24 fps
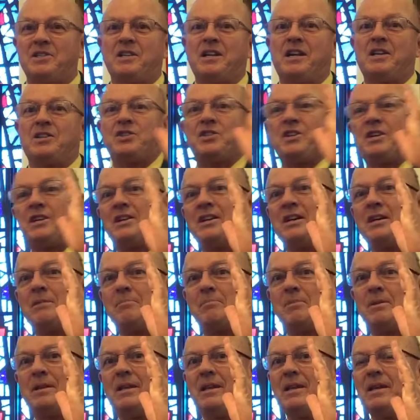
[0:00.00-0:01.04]
and I sat
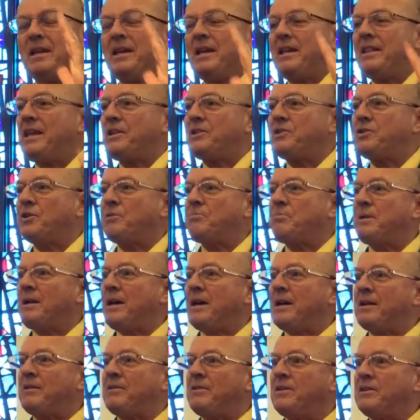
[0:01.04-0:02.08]
up, and that took me
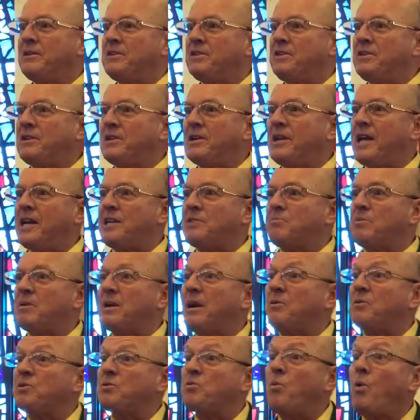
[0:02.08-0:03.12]
out of the tear gas, but
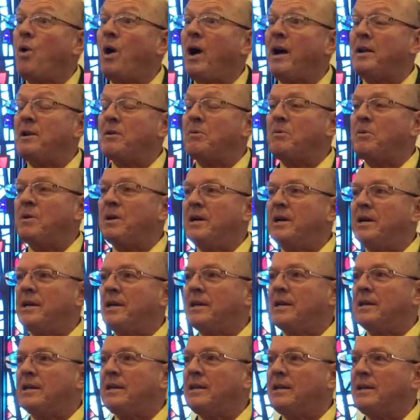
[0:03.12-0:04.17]
I was wide
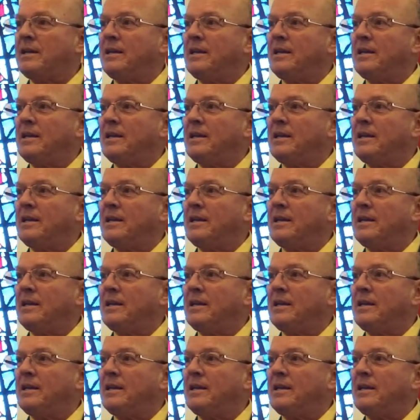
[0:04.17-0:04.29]
awake.